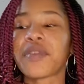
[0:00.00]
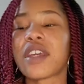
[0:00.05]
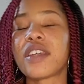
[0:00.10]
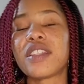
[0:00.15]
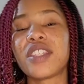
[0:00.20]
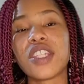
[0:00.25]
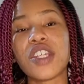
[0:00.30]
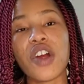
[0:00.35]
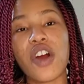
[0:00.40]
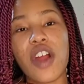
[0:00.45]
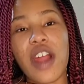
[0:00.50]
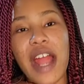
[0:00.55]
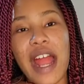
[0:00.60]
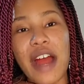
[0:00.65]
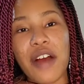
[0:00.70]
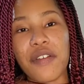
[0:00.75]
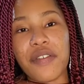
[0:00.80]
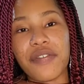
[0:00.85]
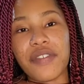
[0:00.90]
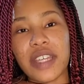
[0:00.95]
T R
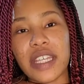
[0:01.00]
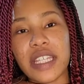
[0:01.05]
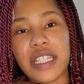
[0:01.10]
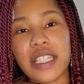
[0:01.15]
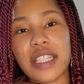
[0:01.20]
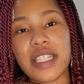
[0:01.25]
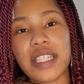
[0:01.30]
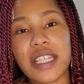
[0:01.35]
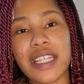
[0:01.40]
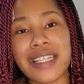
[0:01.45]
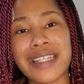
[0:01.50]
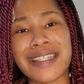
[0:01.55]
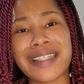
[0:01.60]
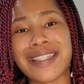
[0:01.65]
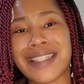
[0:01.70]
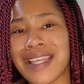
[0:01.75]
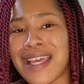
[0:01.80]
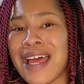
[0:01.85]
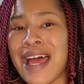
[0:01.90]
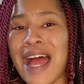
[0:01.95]
outfits because
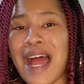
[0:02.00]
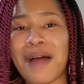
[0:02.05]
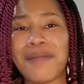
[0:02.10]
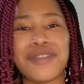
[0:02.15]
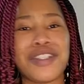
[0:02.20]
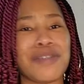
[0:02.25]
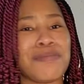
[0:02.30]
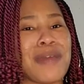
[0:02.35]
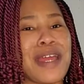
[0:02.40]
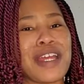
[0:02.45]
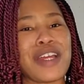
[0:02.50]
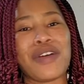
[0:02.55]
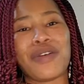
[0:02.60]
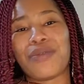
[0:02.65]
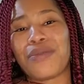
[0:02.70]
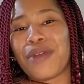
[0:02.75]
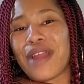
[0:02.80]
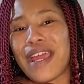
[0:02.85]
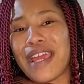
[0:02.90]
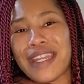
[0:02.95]
I'm Jamaica
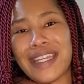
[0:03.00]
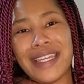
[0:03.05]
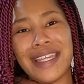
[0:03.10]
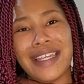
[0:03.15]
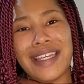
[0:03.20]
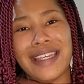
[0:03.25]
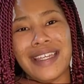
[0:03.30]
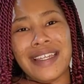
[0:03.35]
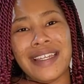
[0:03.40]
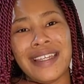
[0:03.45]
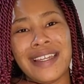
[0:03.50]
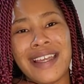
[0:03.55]
ready.